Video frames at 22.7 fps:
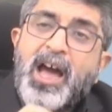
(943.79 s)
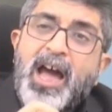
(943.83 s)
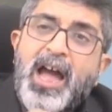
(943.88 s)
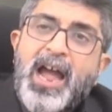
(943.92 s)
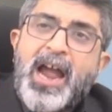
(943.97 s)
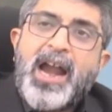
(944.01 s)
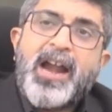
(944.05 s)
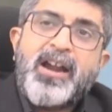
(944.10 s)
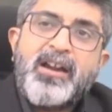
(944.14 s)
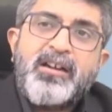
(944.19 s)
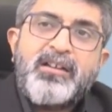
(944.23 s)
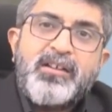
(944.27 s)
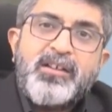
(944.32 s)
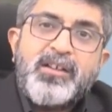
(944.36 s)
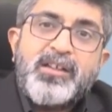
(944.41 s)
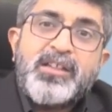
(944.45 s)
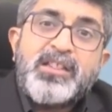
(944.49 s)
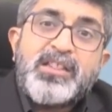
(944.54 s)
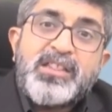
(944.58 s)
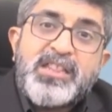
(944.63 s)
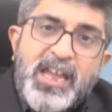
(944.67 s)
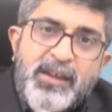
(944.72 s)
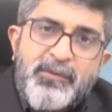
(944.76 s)
and
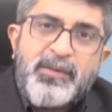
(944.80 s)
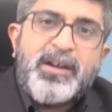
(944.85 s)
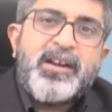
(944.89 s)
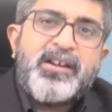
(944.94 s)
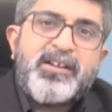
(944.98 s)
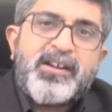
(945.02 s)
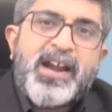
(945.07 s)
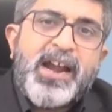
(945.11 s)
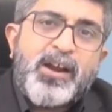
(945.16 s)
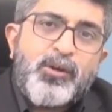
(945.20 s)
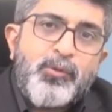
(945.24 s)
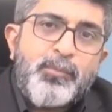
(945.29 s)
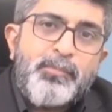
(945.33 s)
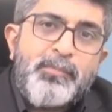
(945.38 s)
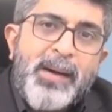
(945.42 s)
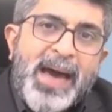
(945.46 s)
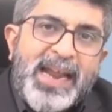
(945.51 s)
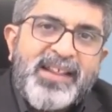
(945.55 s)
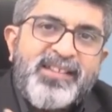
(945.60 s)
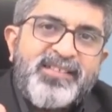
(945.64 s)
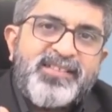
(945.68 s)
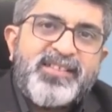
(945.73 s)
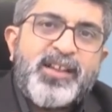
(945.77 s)
they will try to
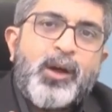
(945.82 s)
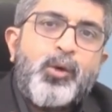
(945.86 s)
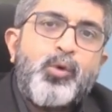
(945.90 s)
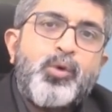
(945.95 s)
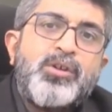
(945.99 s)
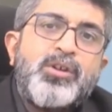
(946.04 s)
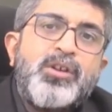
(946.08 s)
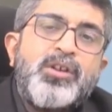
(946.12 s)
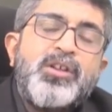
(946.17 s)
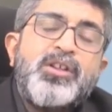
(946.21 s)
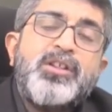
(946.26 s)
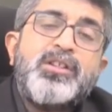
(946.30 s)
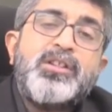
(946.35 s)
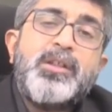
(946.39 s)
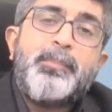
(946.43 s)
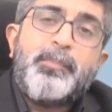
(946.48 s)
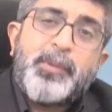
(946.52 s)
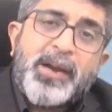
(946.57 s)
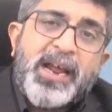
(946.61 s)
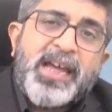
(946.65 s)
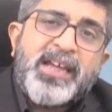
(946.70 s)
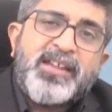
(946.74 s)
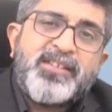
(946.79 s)
balance out the
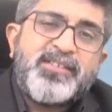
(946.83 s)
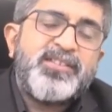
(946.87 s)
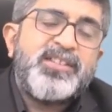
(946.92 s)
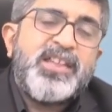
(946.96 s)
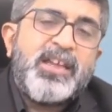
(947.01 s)
price.